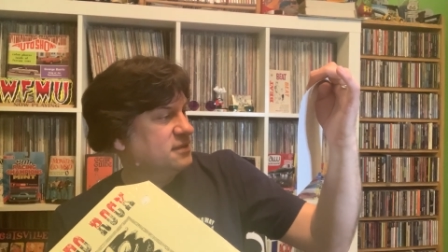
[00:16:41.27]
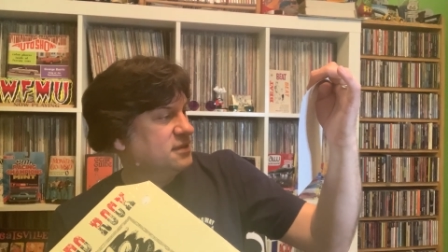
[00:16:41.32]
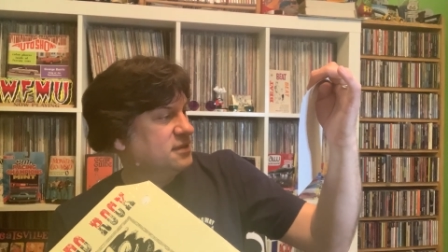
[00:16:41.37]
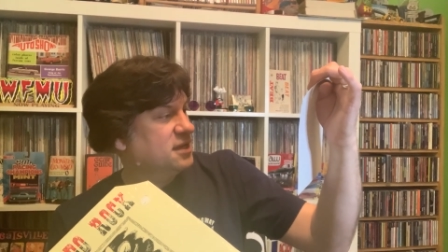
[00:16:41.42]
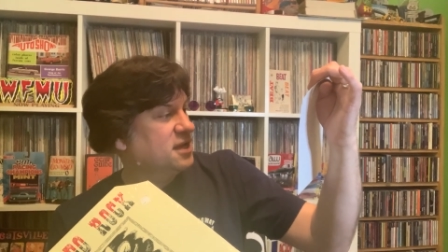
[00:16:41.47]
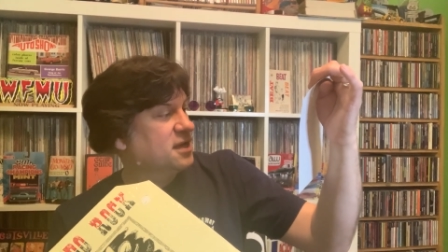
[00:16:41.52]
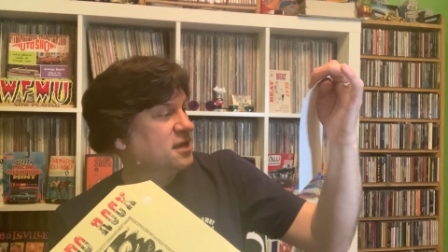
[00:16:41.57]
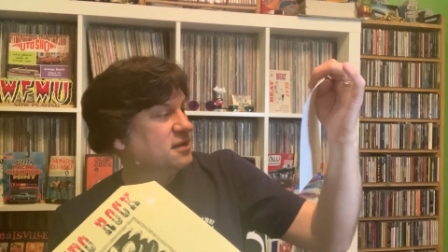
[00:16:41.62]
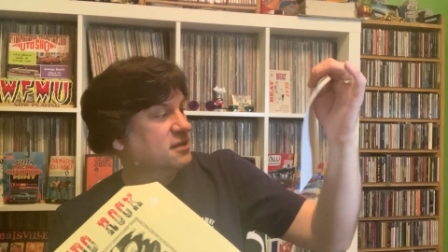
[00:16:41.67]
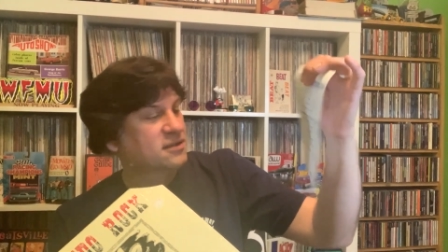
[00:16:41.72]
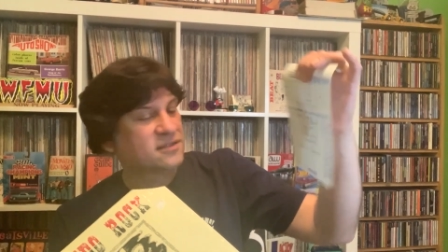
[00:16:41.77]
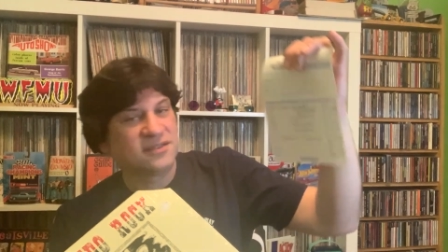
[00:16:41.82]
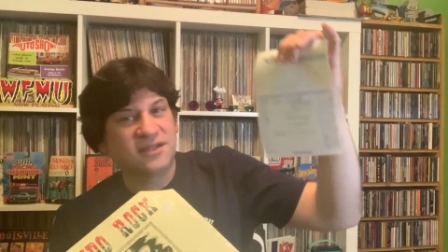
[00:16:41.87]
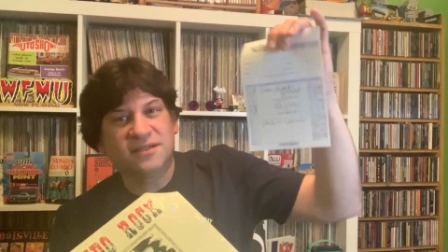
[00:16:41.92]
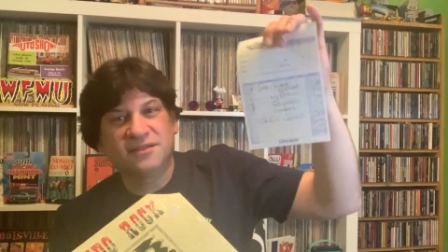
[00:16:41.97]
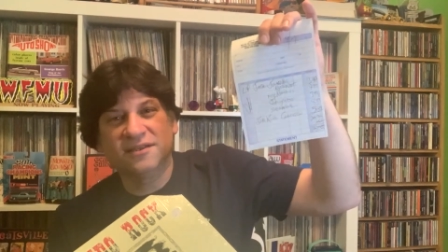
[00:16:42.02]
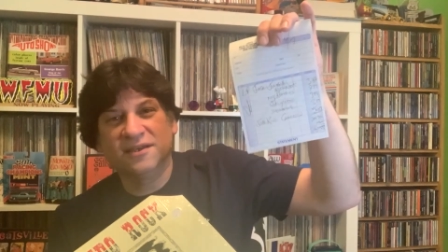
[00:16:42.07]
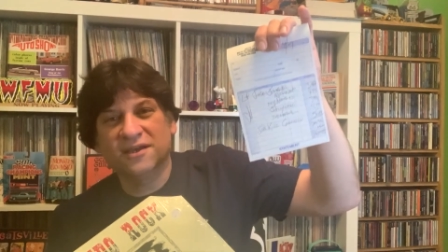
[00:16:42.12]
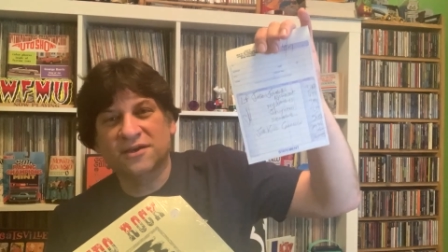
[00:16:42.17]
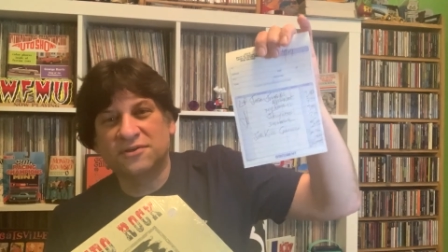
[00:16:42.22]
Yeah, because
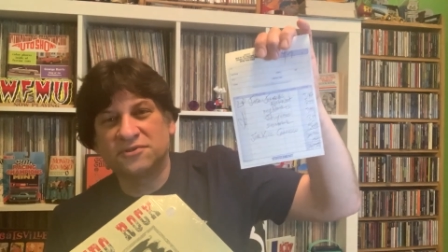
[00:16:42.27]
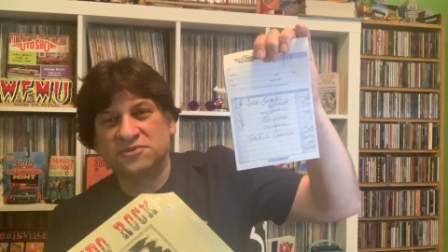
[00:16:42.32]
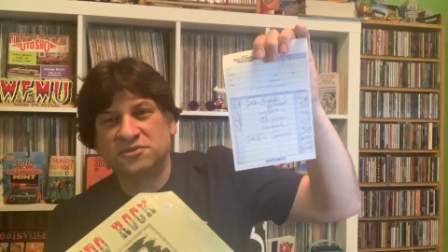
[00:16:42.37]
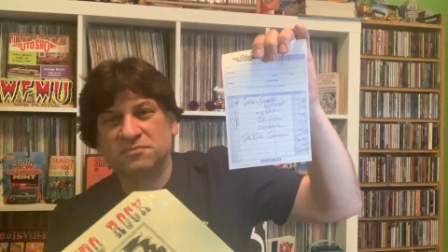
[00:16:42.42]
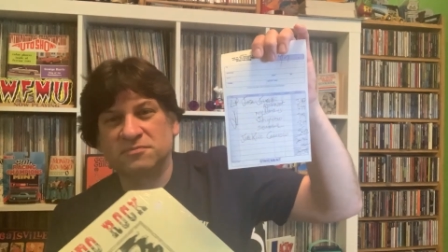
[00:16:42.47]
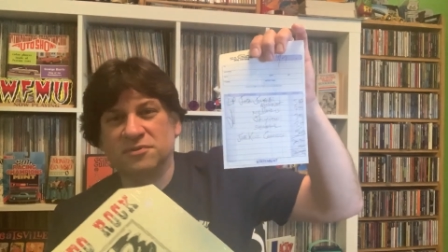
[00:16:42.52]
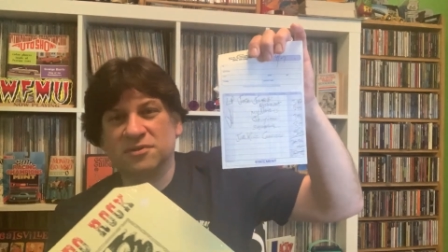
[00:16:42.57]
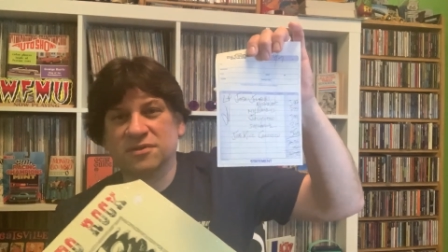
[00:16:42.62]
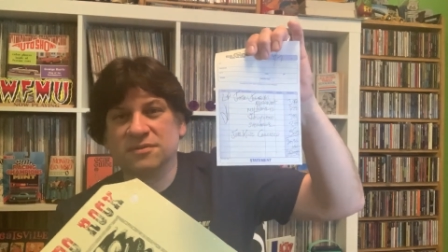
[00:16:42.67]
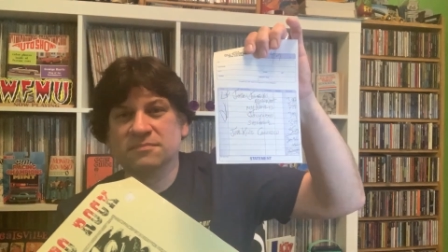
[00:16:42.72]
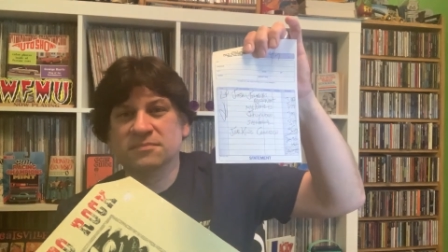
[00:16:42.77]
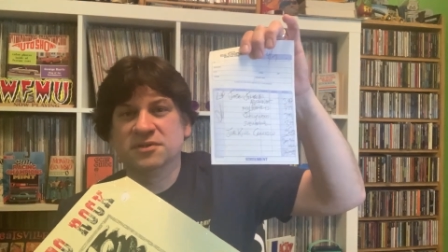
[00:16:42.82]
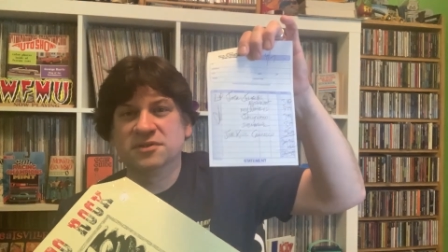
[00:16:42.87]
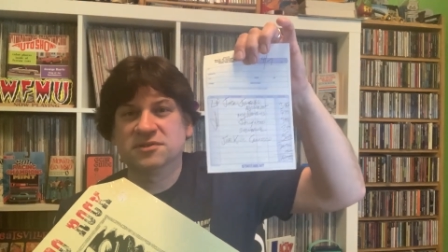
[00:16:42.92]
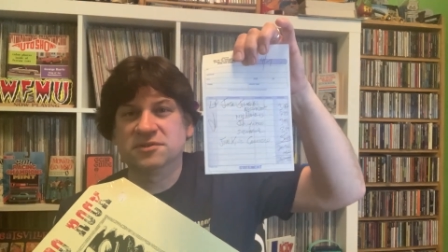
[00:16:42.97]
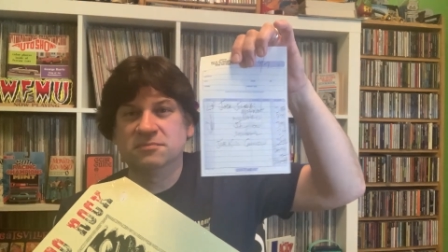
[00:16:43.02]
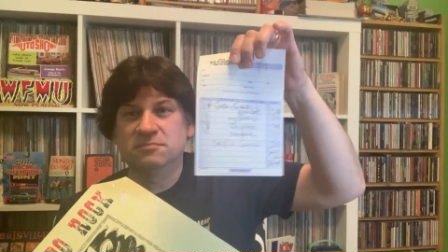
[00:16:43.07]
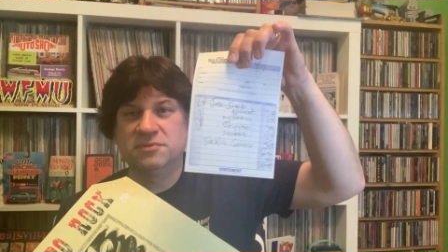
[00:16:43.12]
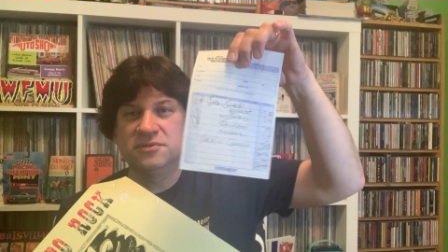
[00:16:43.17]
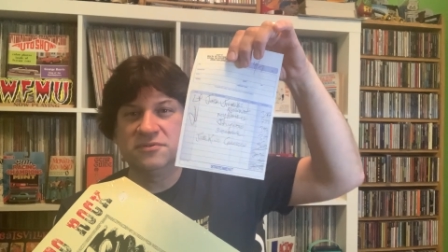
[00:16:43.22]
that day I also bought a
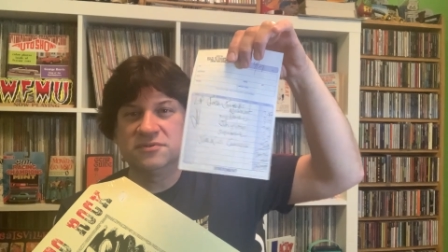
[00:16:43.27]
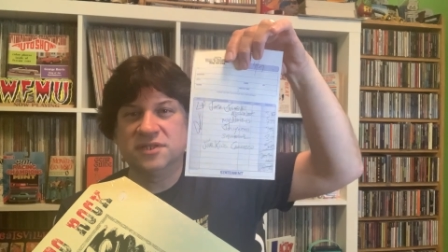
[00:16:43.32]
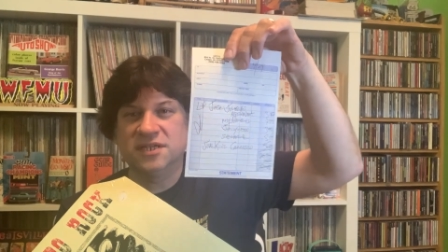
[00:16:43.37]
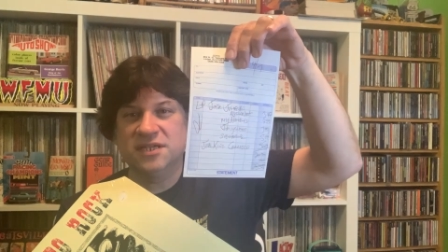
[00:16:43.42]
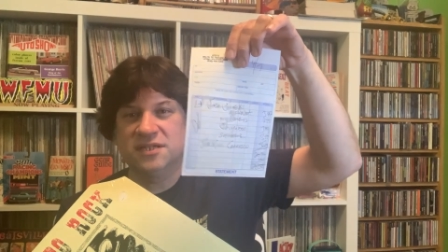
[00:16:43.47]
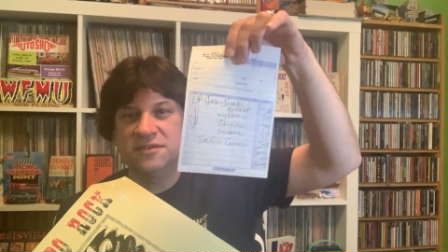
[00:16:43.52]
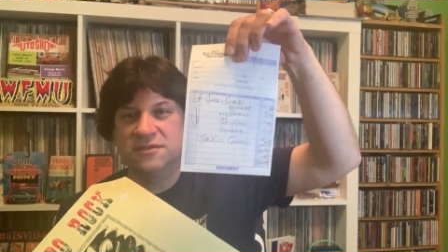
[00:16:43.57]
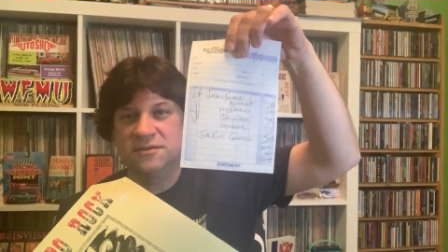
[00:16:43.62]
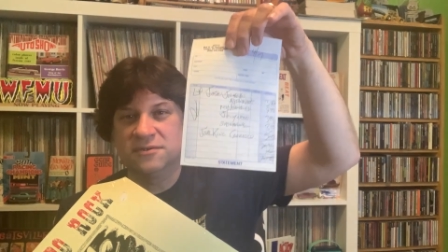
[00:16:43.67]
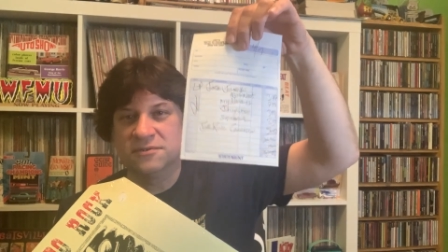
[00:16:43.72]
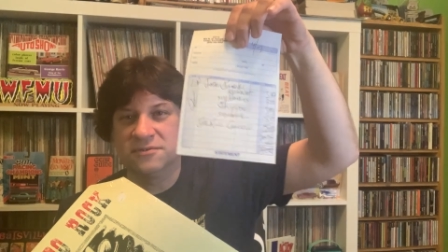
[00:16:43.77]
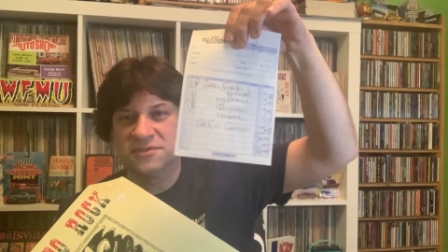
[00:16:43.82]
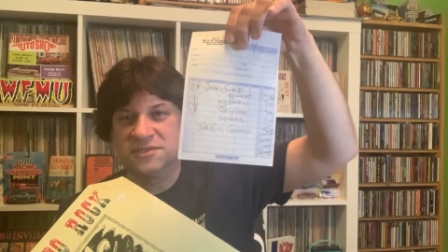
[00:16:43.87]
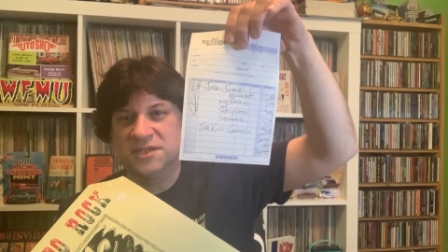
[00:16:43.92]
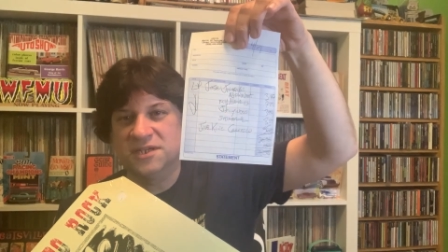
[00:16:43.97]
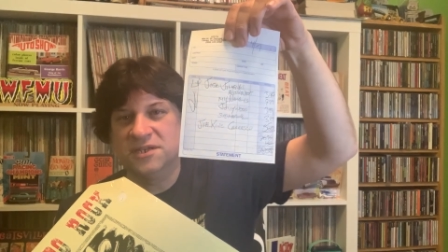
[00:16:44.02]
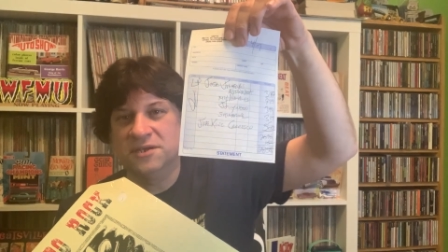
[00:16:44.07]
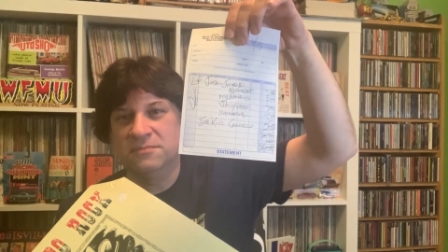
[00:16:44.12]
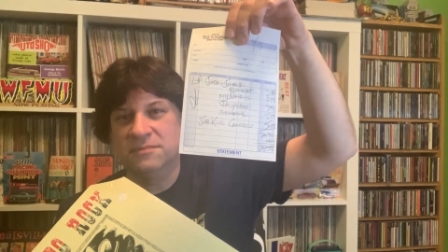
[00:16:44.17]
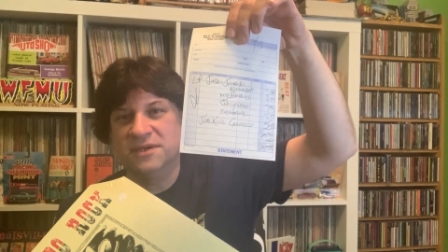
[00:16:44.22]
bunch of Bill Dana,
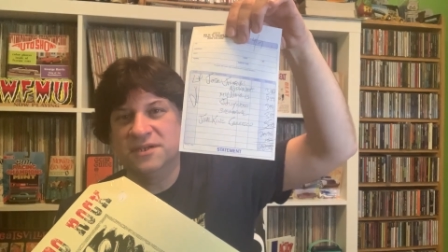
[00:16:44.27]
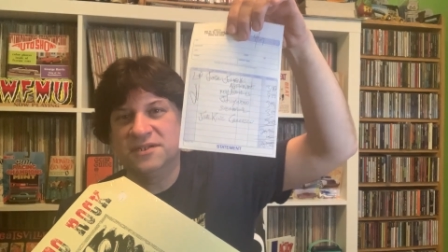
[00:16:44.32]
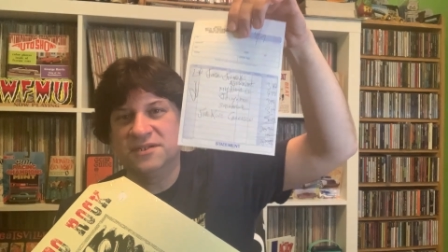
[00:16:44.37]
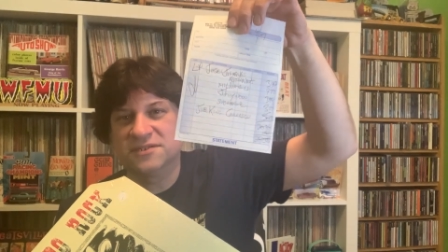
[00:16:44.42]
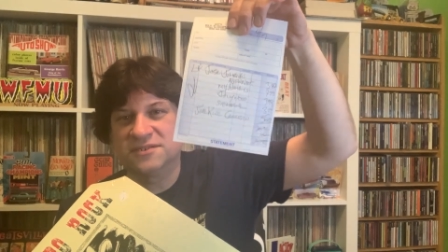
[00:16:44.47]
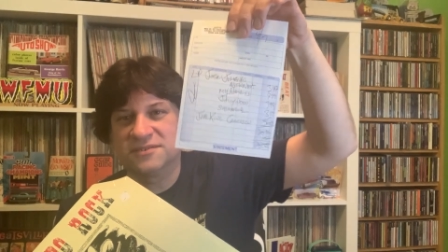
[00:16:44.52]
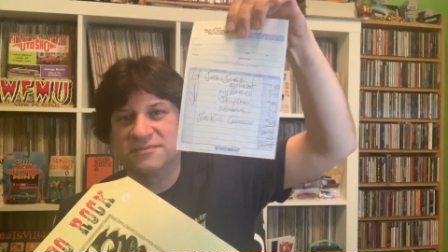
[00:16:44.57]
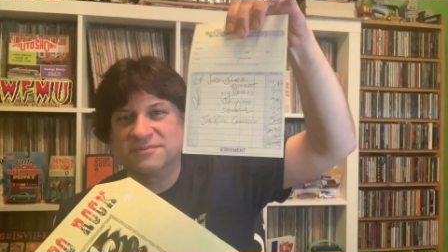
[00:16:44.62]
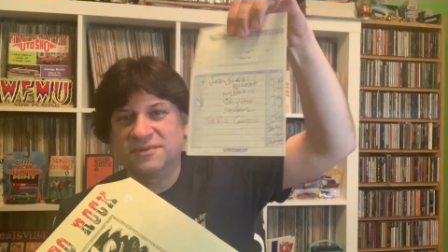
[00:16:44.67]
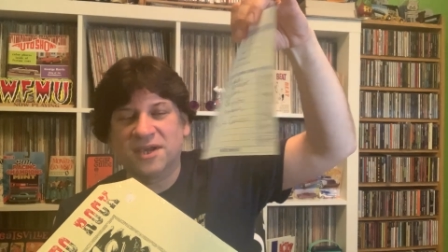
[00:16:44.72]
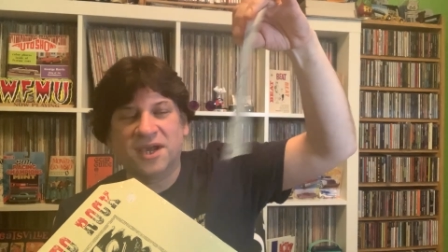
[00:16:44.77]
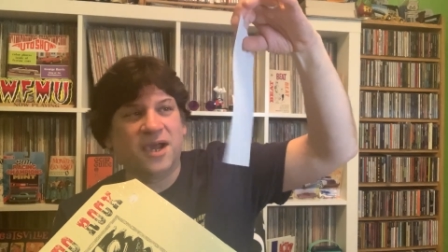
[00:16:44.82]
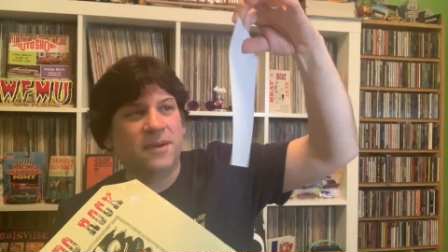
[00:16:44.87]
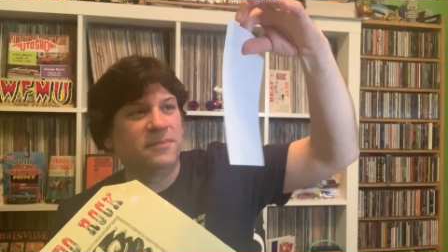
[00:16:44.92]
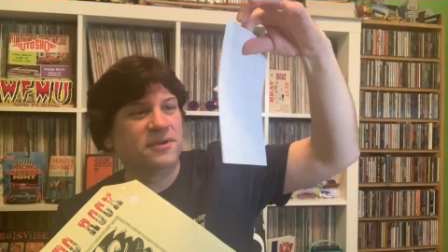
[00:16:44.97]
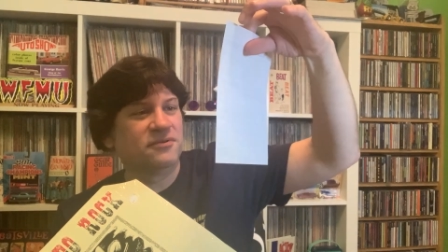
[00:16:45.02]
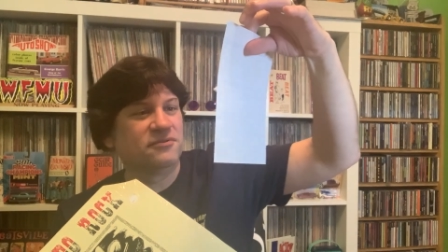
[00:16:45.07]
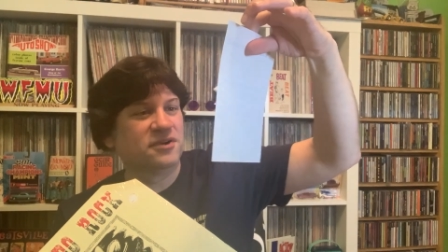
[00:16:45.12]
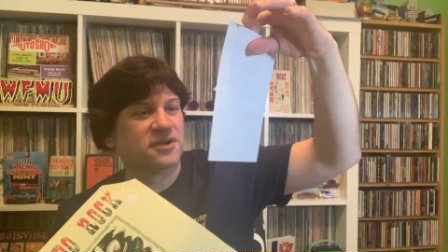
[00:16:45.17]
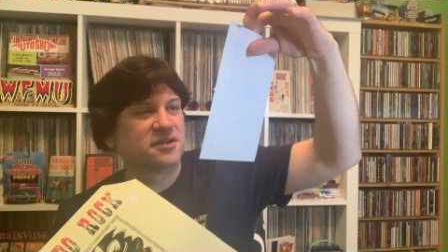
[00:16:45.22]
Jose Jimenez
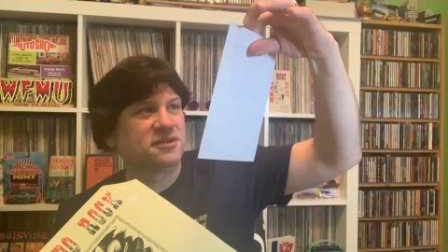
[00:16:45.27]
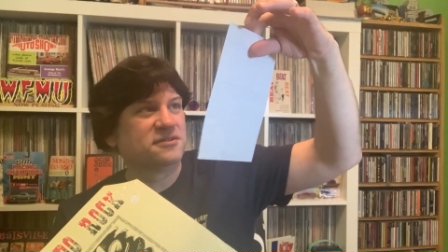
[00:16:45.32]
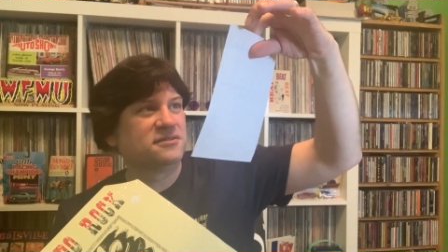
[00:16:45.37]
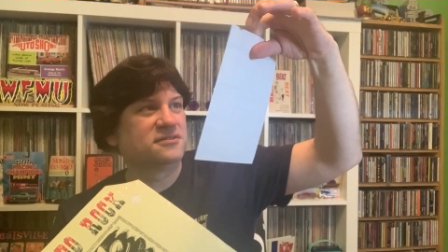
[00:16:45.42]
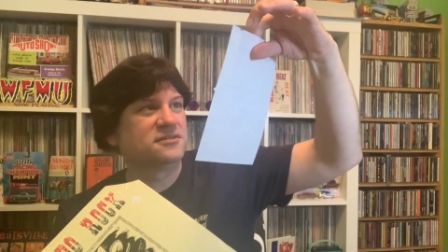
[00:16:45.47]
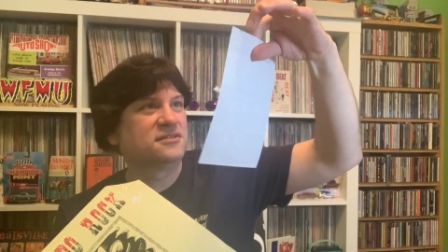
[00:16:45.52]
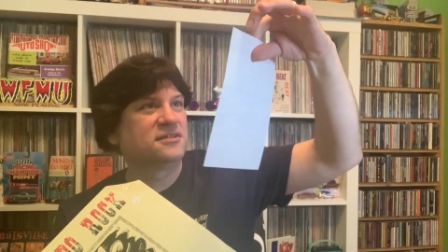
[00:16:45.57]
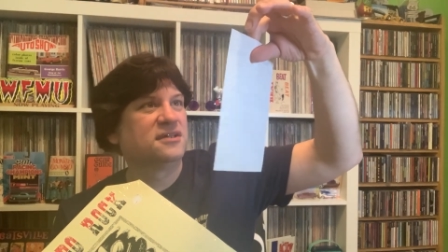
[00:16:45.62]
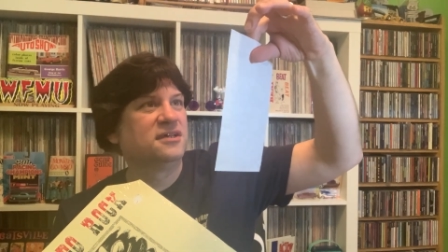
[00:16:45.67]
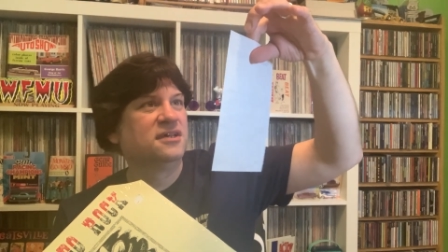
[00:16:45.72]
comedy records.